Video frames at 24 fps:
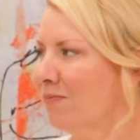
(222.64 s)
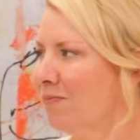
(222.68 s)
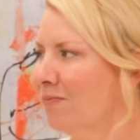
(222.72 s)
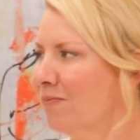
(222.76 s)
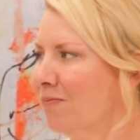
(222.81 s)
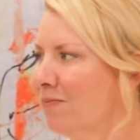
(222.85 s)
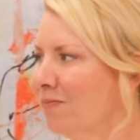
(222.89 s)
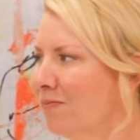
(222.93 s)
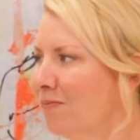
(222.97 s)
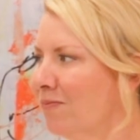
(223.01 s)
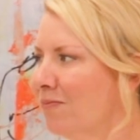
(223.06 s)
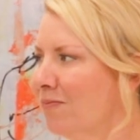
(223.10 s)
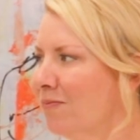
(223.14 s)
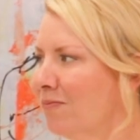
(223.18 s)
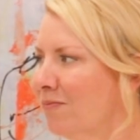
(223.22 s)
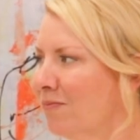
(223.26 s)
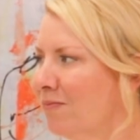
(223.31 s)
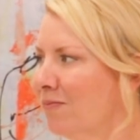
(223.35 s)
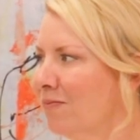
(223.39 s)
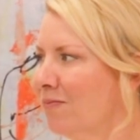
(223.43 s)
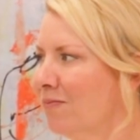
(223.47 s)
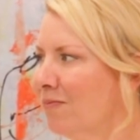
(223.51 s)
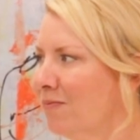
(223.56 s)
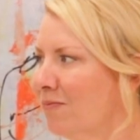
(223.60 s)

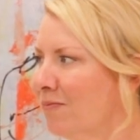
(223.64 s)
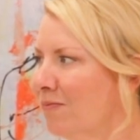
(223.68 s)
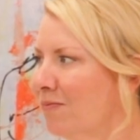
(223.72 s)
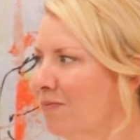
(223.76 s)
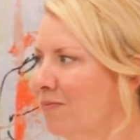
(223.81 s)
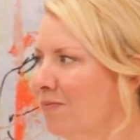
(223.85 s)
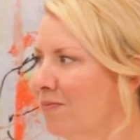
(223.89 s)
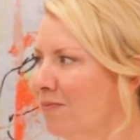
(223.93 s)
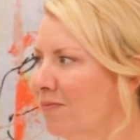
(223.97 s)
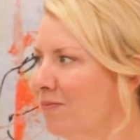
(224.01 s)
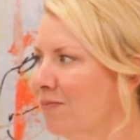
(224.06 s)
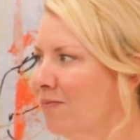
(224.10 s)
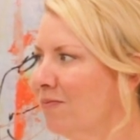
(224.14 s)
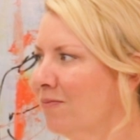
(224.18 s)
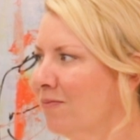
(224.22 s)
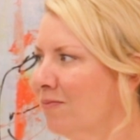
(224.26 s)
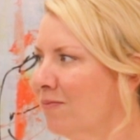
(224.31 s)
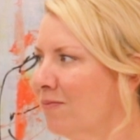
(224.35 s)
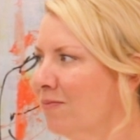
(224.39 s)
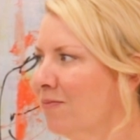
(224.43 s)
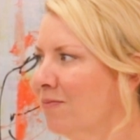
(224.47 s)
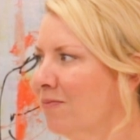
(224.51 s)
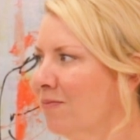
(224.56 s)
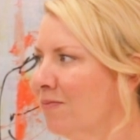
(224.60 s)

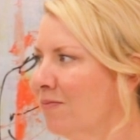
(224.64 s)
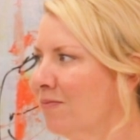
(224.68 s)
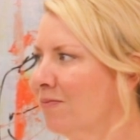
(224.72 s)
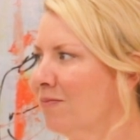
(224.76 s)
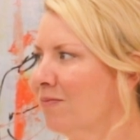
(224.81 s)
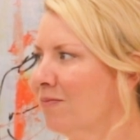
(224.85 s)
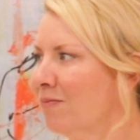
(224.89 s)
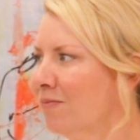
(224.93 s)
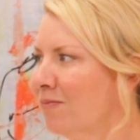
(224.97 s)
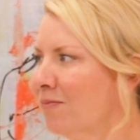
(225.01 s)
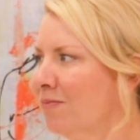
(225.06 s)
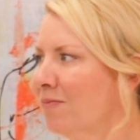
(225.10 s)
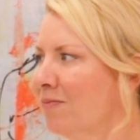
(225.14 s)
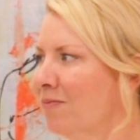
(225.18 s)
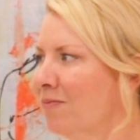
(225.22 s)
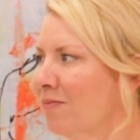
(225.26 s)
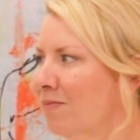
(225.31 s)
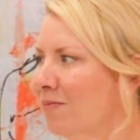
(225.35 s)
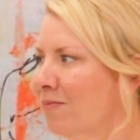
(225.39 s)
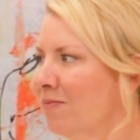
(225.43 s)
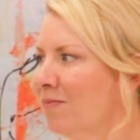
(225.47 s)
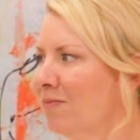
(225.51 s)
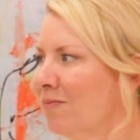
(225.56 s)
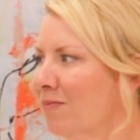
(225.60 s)

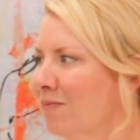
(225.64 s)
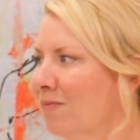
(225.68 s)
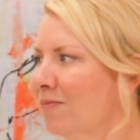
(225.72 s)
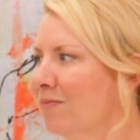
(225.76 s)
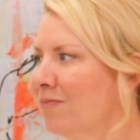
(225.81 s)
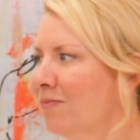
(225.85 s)
(silent)